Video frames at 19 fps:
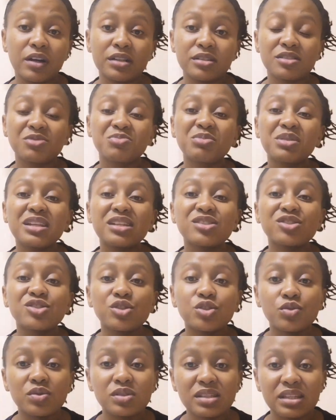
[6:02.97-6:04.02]
advantage.
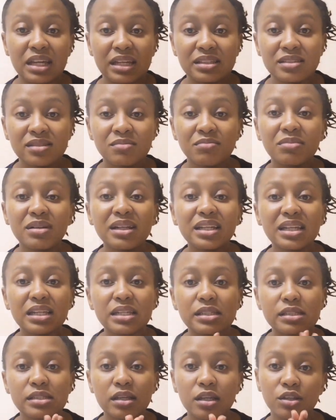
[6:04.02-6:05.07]
Please use that.
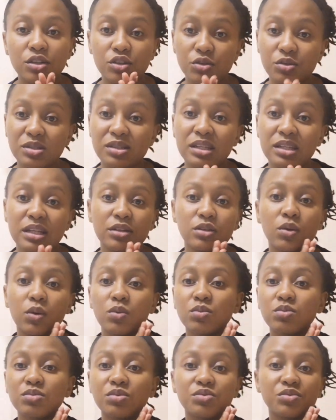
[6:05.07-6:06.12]
Please use that.
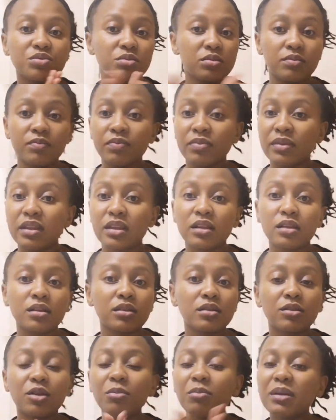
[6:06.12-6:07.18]
Don't
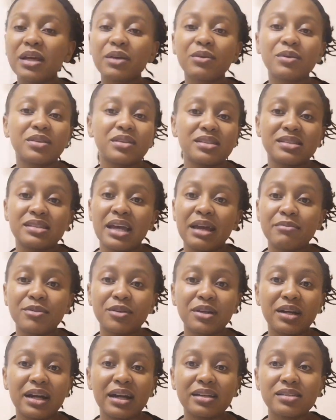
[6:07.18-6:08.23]
play with this time,
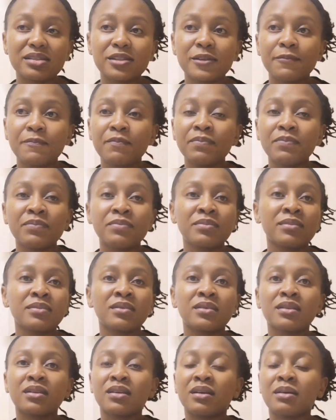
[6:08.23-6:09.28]
you guys.
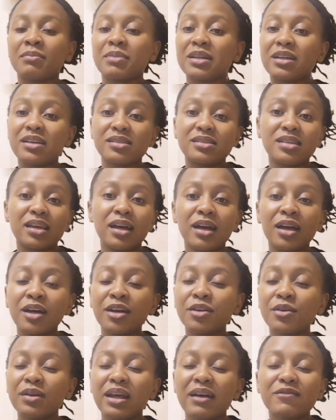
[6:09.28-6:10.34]
Because
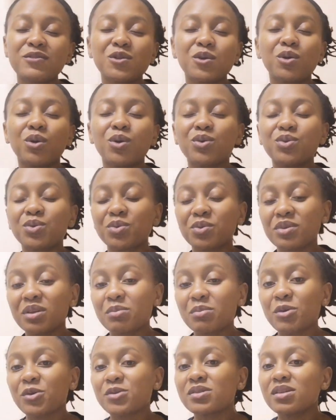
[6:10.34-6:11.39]
you'll have to go through
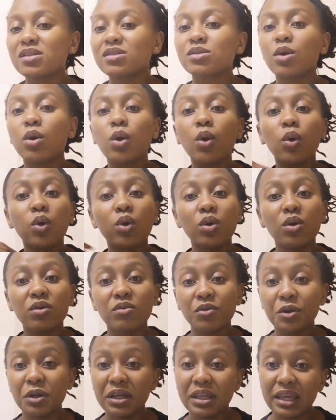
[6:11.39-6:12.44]
the process all
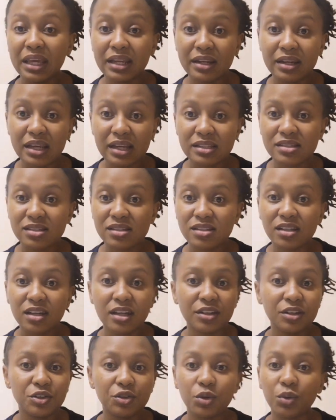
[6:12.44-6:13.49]
over again next
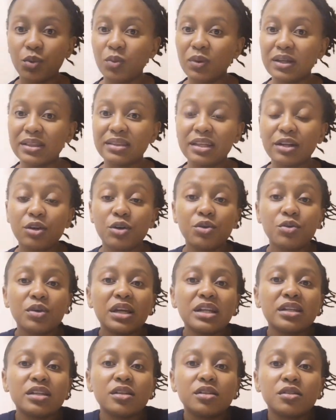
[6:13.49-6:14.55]
year, and you don't want that.
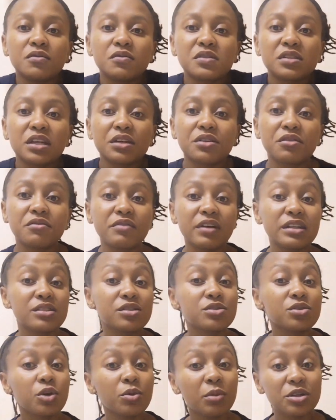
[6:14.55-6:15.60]
Already you've
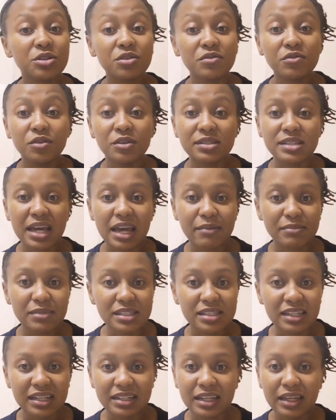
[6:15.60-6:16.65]
sacrificed so much of your time
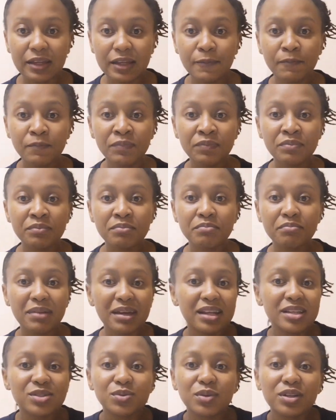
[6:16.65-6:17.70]
studying,
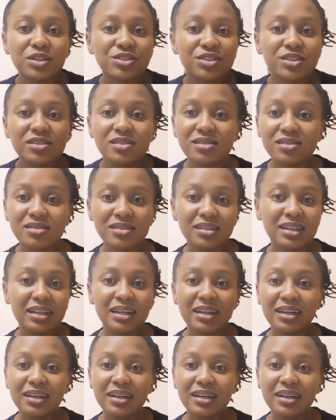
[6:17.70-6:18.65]
might as well just